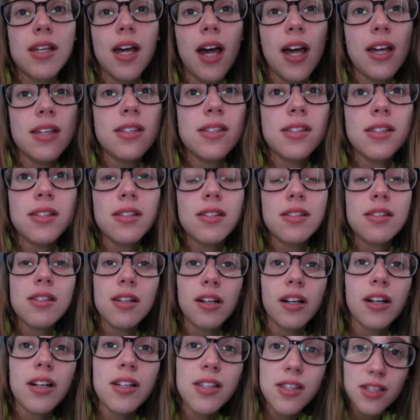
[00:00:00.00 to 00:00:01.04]
guys.
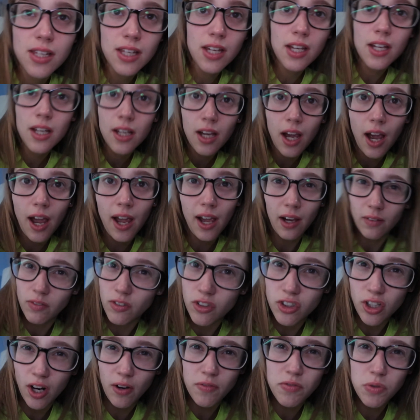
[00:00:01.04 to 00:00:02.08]
Seriously, I have to
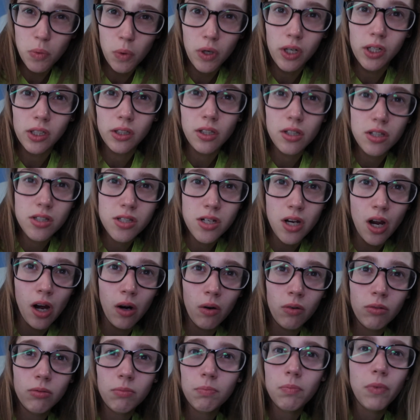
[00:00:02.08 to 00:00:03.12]
drive to work in the snow.
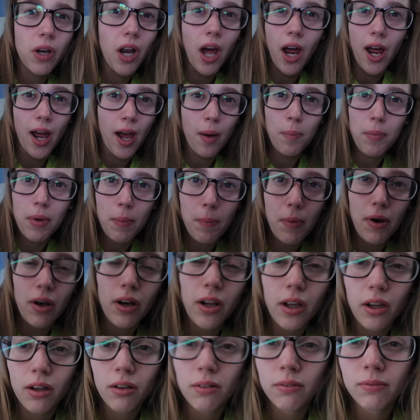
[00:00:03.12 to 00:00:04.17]
I'm not happy about
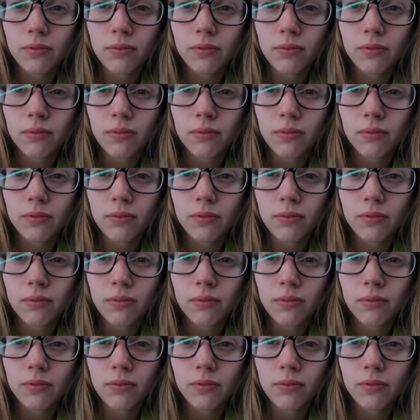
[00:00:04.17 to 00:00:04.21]
it.